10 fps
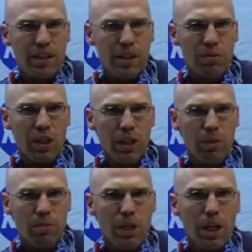Tim
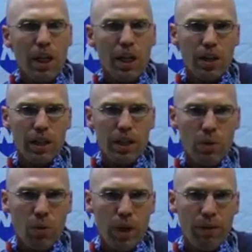Dunham leading
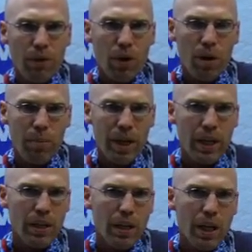the way for our
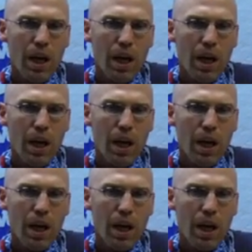men.